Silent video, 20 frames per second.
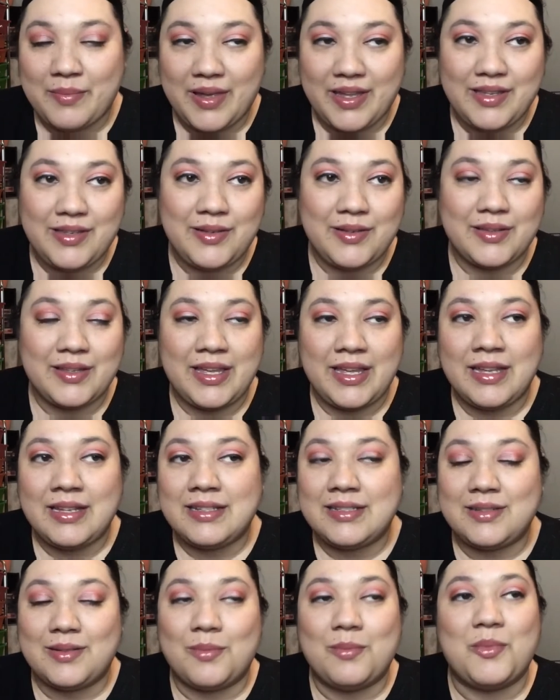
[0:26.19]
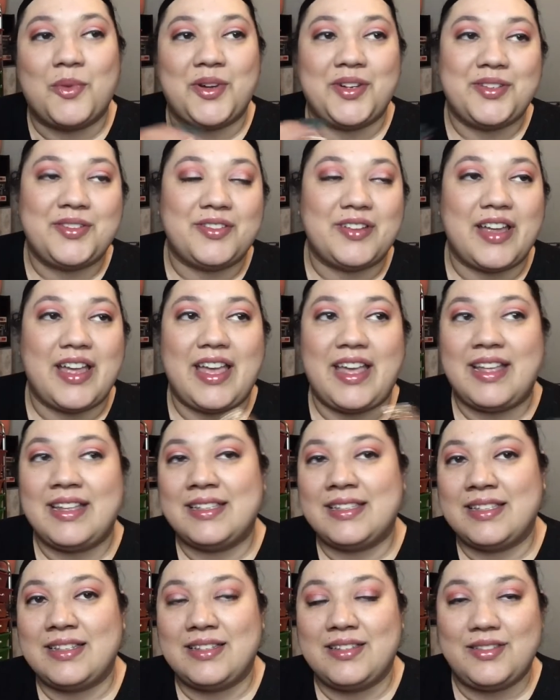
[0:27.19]
I do like still
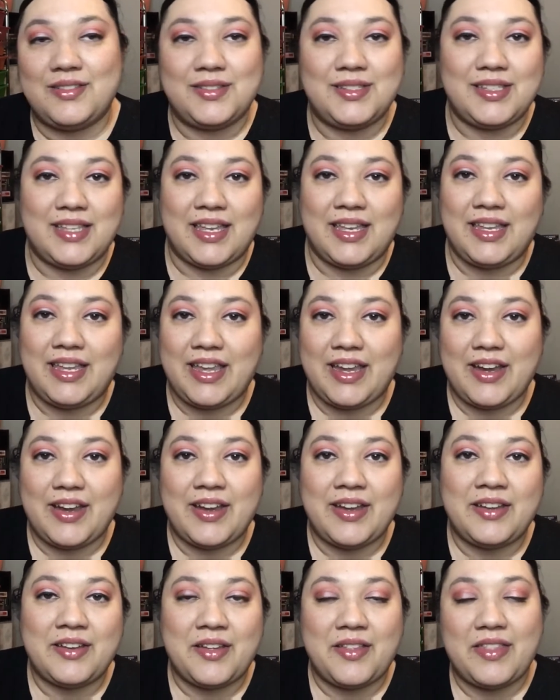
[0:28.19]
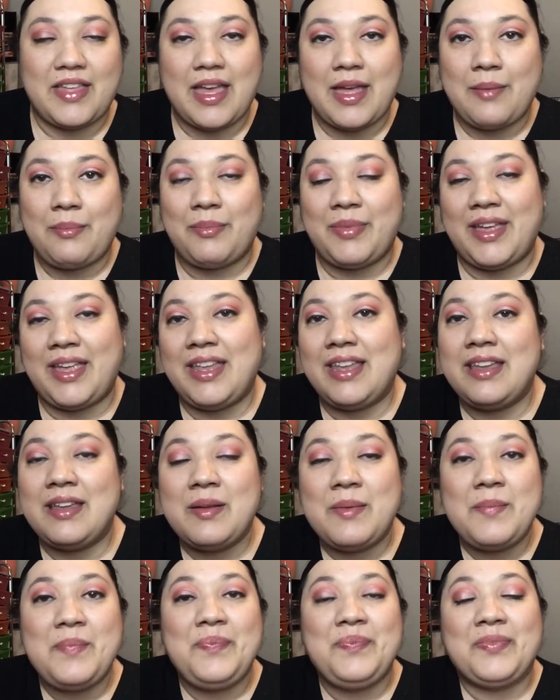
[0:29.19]
moisturize and do skincare and all that, but
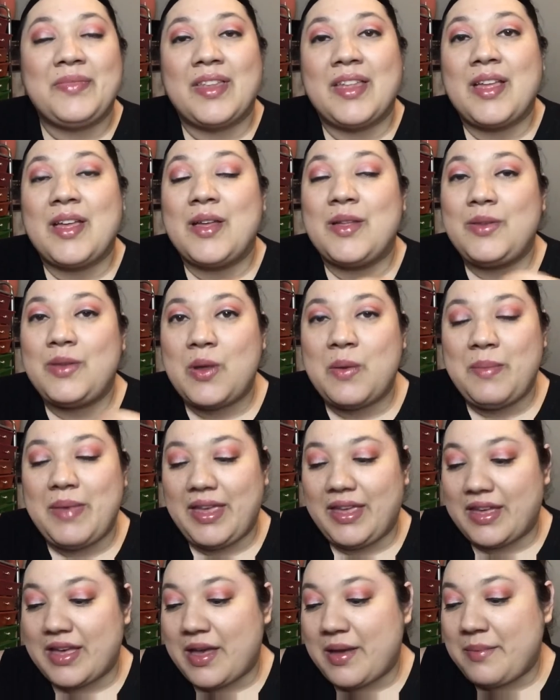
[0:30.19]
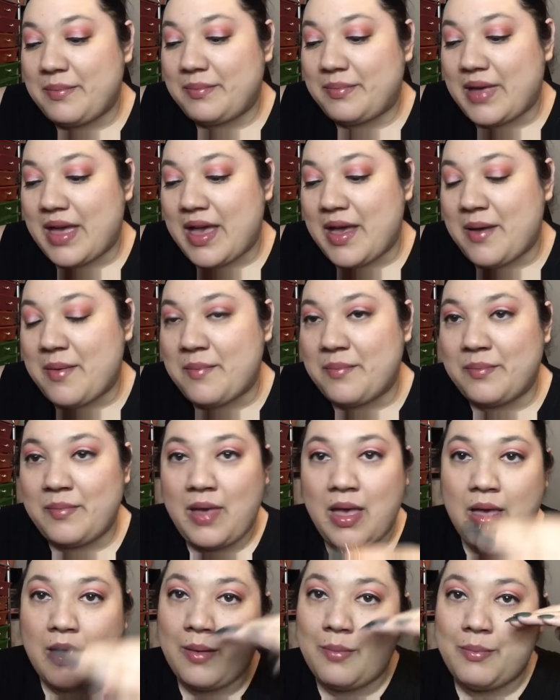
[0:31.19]
no makeup
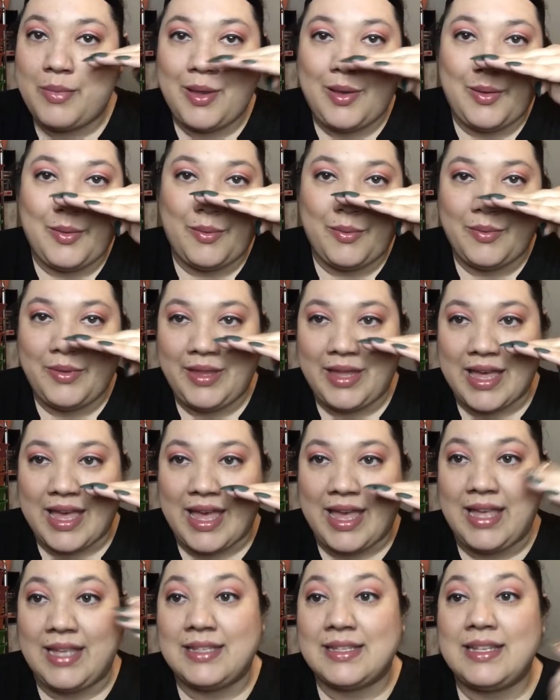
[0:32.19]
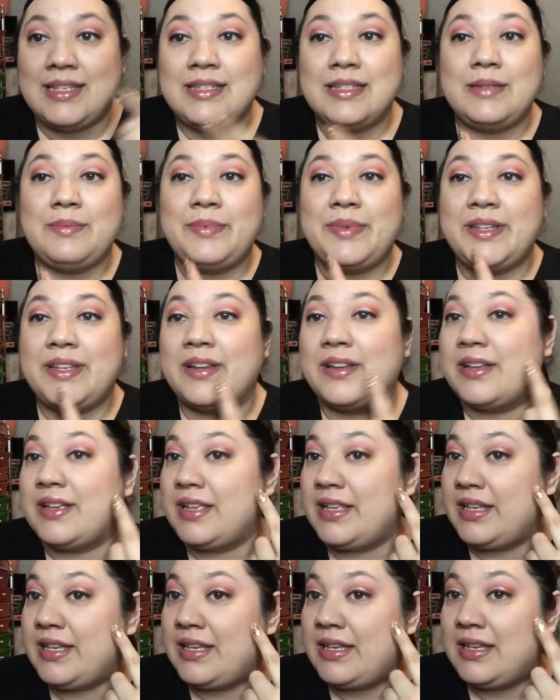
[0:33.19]
below the eyes. I did put
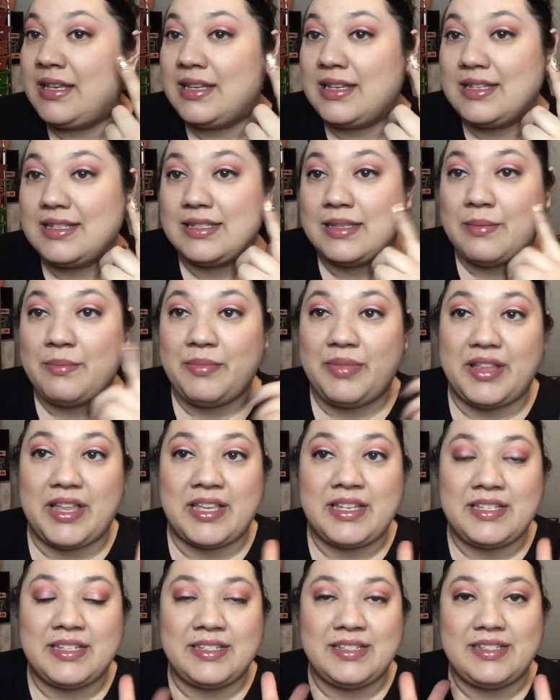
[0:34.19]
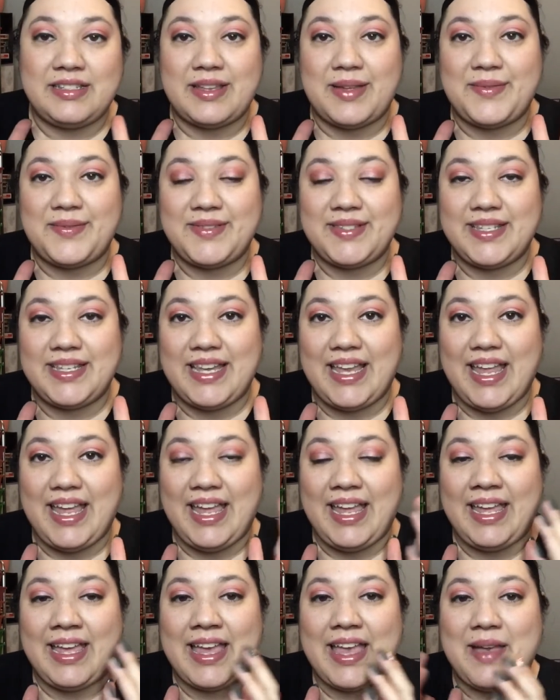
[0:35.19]
on some blush and stuff
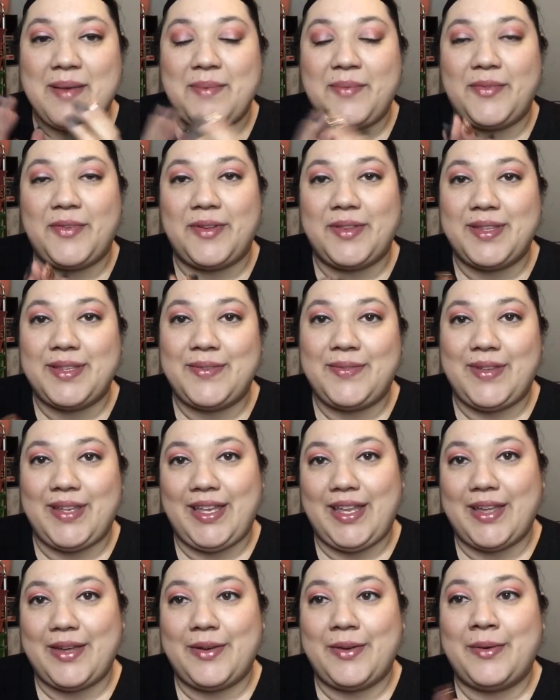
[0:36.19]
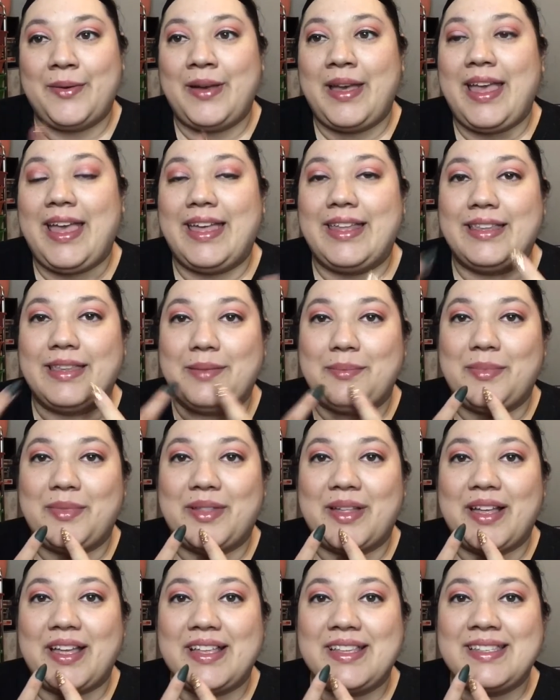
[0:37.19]
today for this video and lip
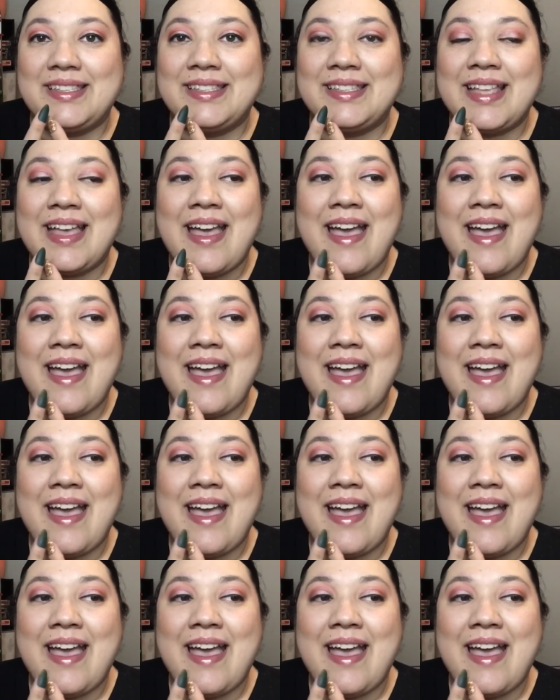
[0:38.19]
gloss.